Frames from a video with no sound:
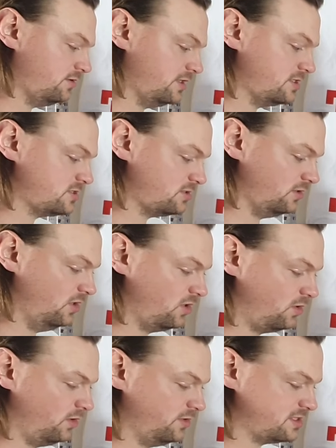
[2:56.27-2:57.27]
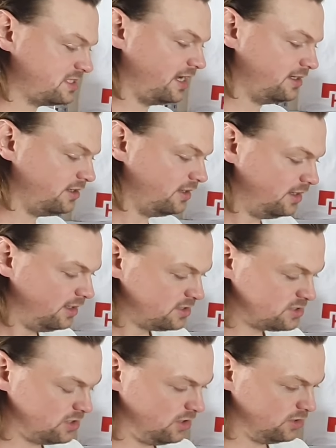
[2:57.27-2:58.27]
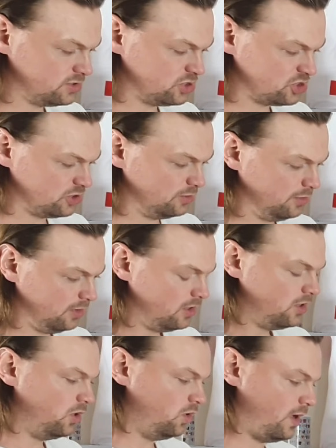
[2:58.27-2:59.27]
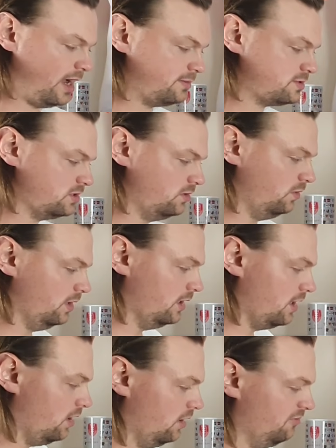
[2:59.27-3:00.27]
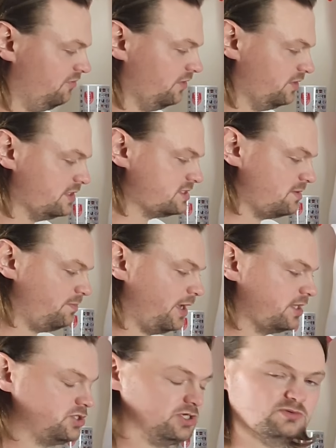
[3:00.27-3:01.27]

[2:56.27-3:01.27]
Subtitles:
this logo on the side. So to some who absolutely love this badge, it